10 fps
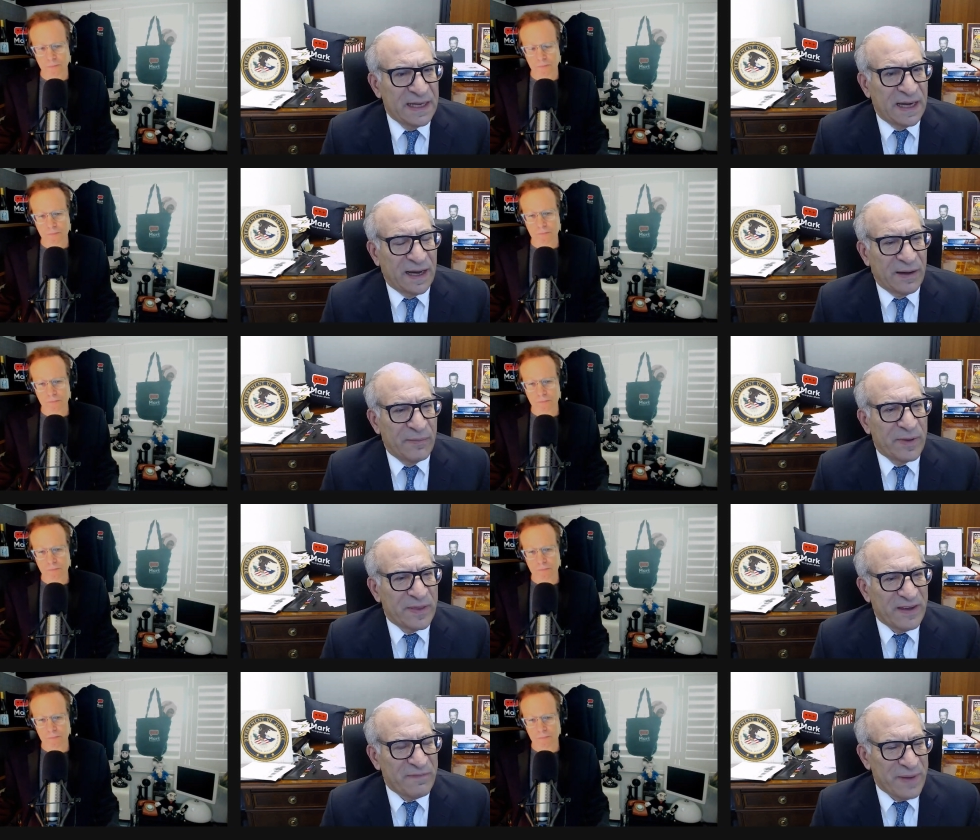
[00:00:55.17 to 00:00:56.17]
Speaker 1: Um,
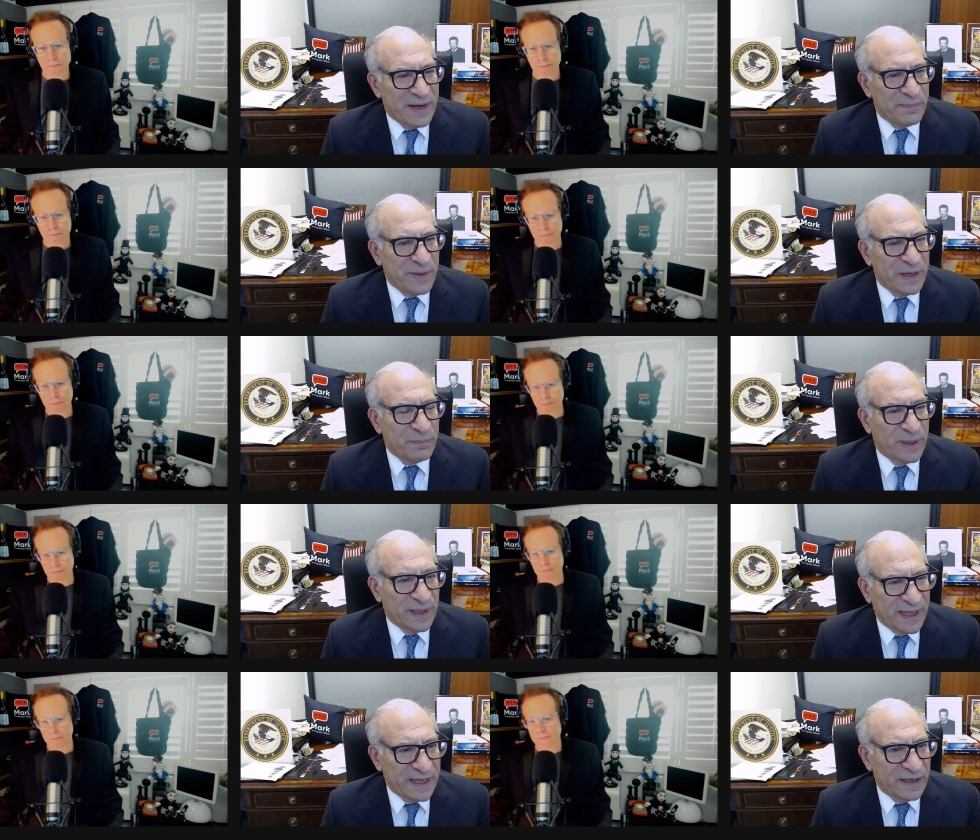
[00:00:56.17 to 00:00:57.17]
they've made a big
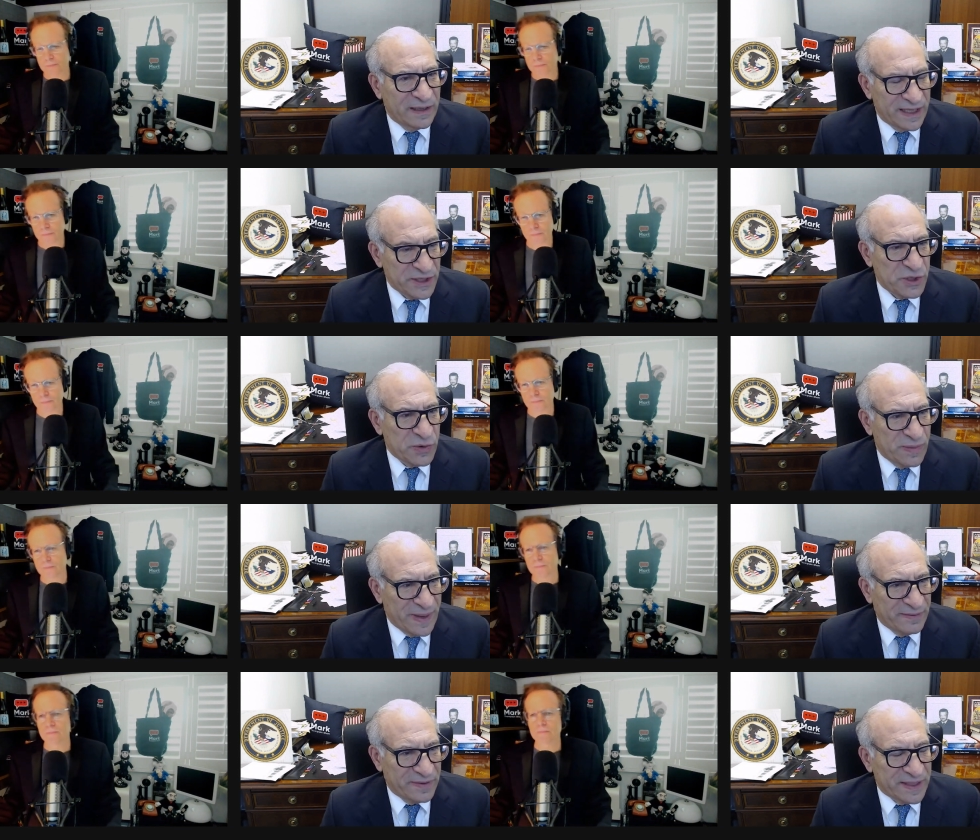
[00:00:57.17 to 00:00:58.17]
political issue
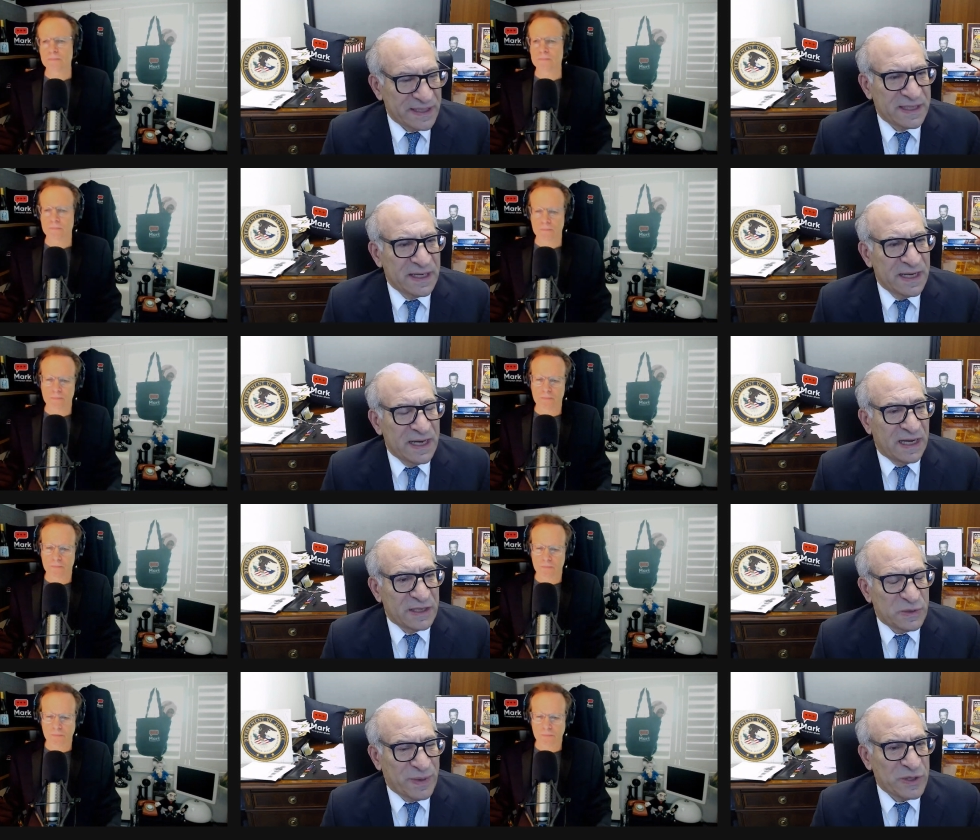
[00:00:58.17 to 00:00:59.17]
about this a
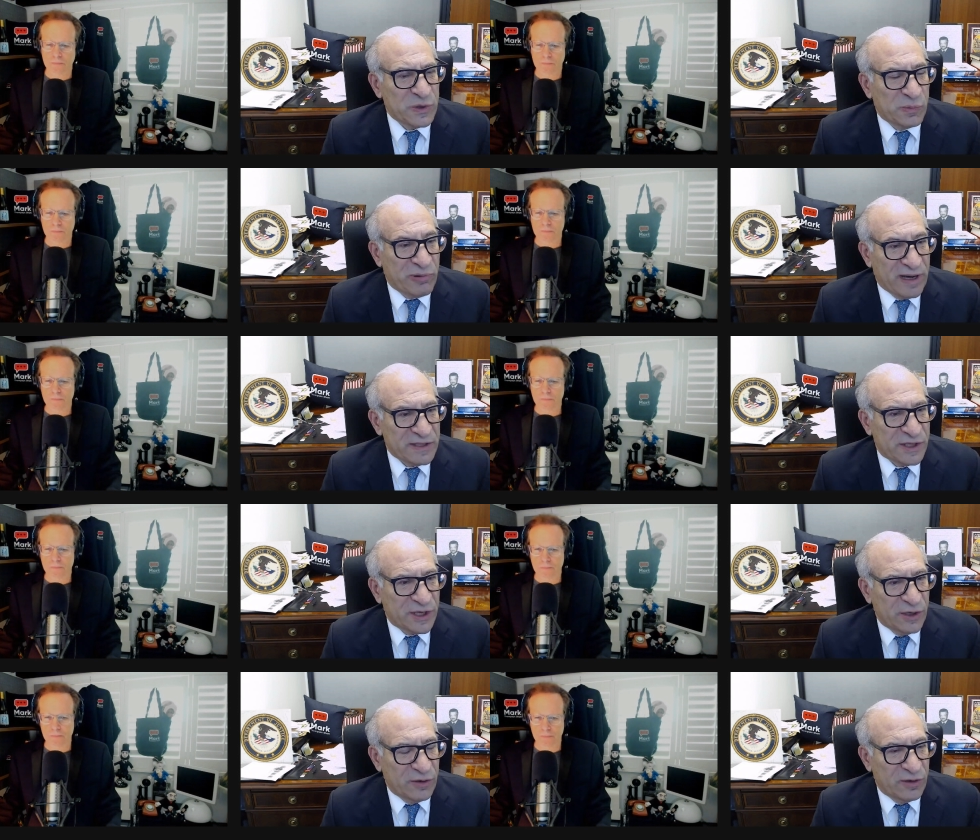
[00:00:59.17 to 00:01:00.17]
special
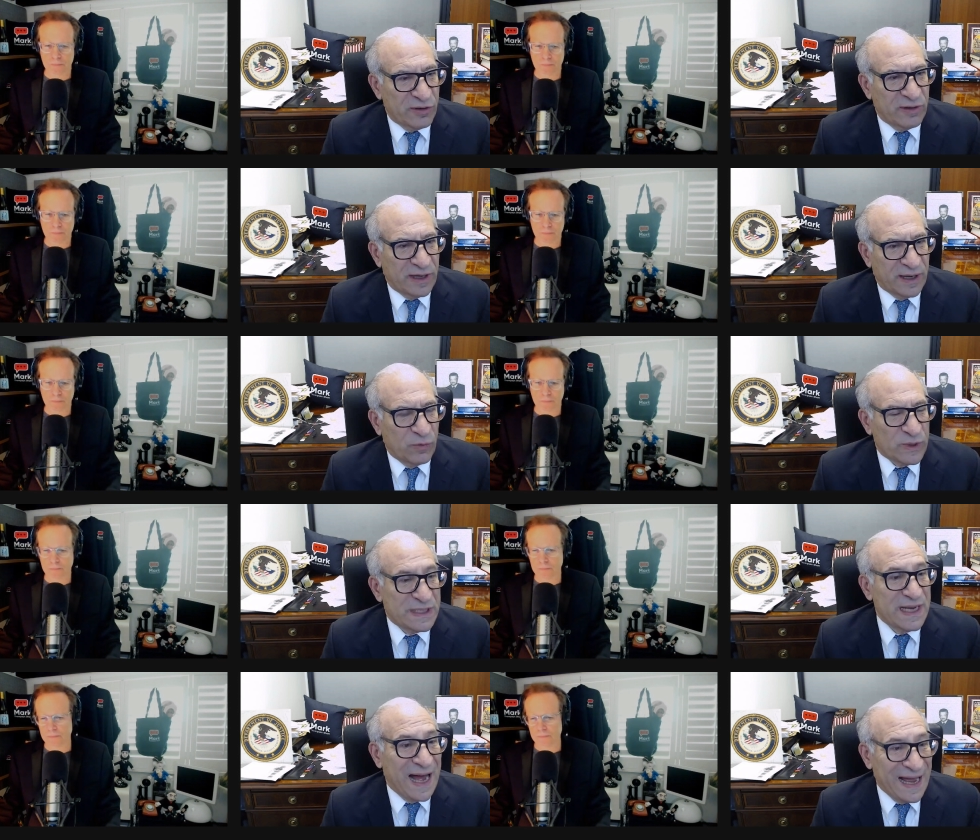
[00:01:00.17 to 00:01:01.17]
prosecutor uh, was
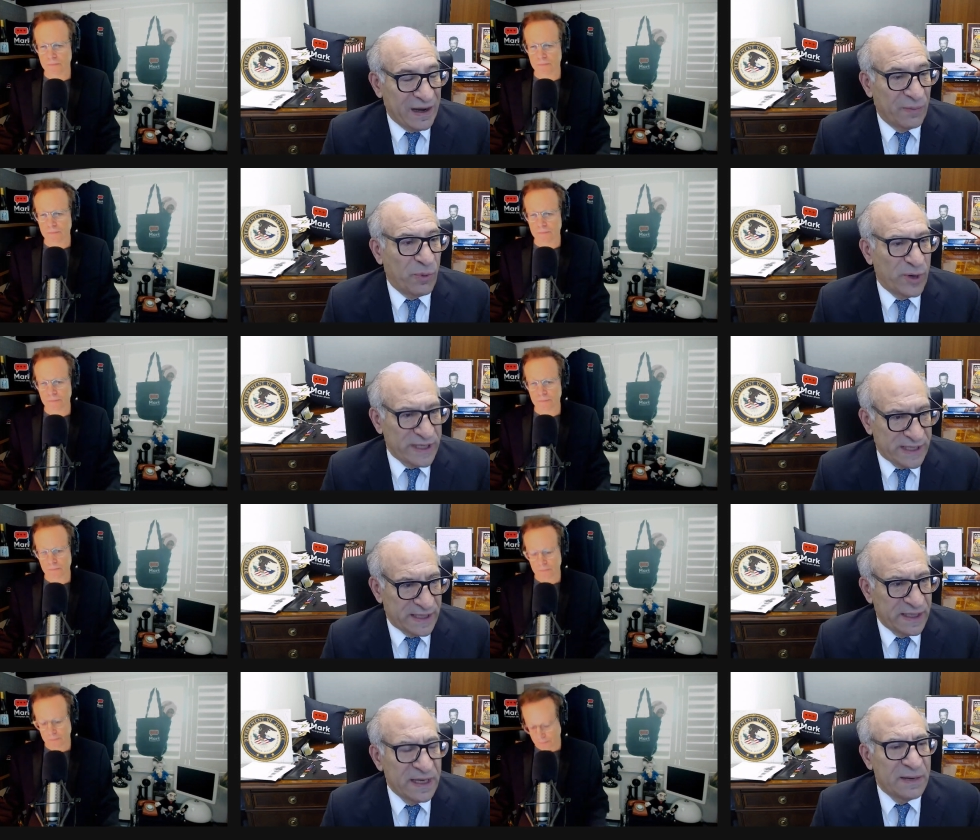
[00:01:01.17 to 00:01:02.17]
not
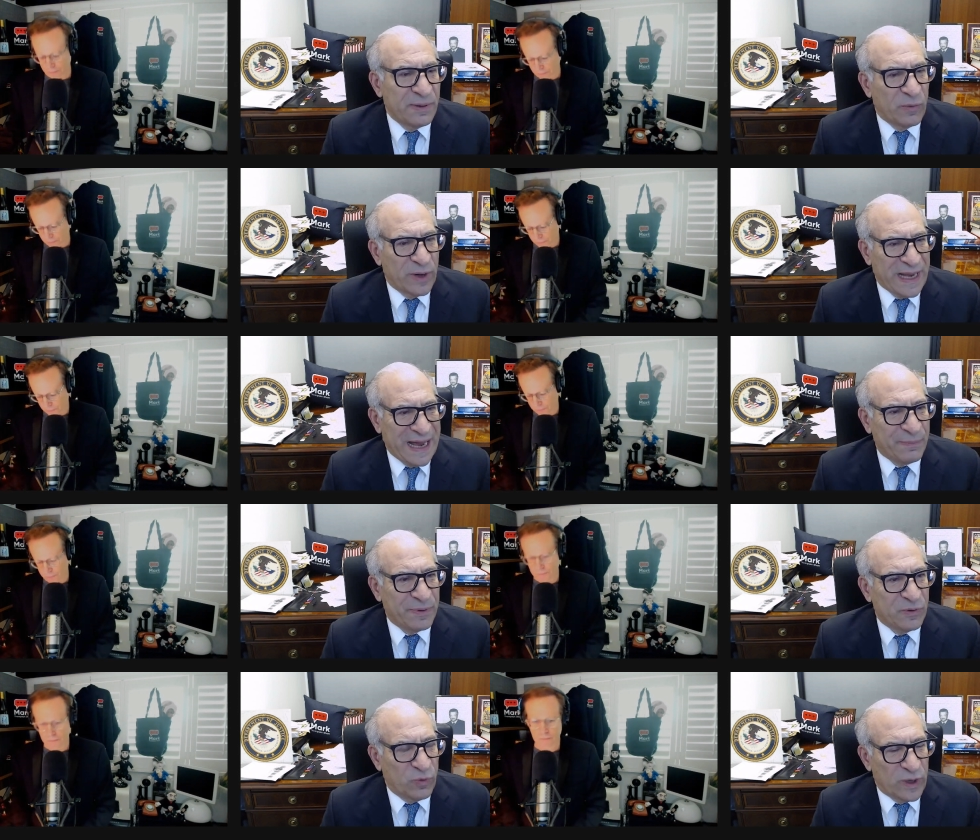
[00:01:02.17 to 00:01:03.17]
appointed. But what
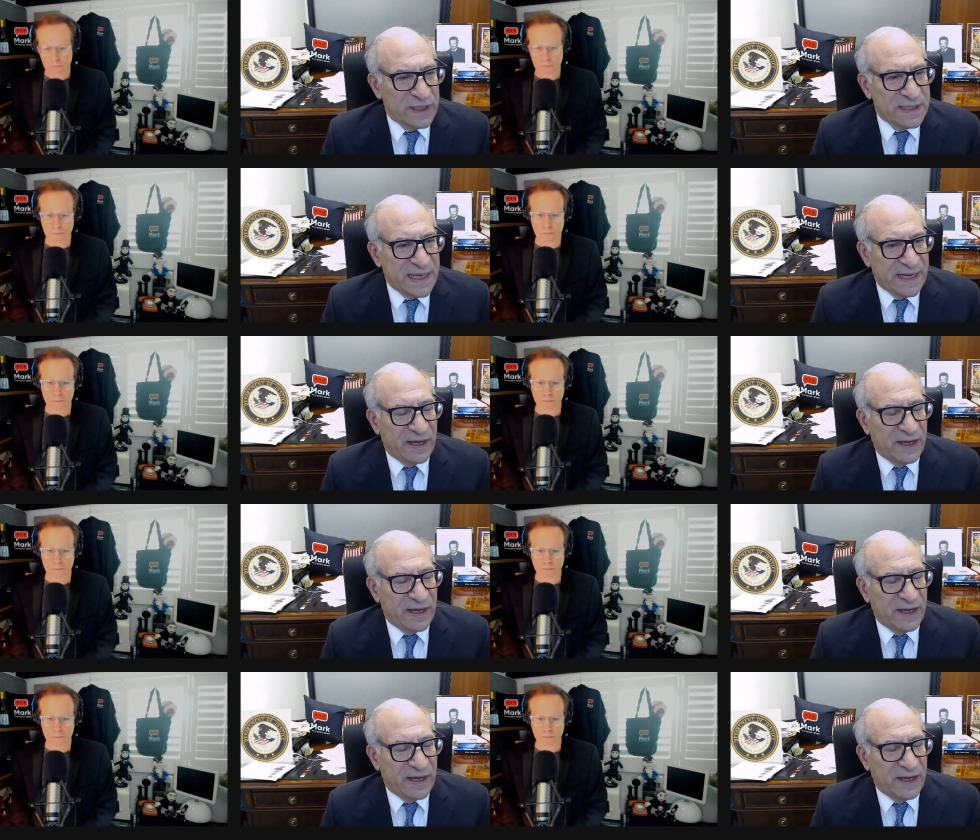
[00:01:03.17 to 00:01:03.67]
happened was that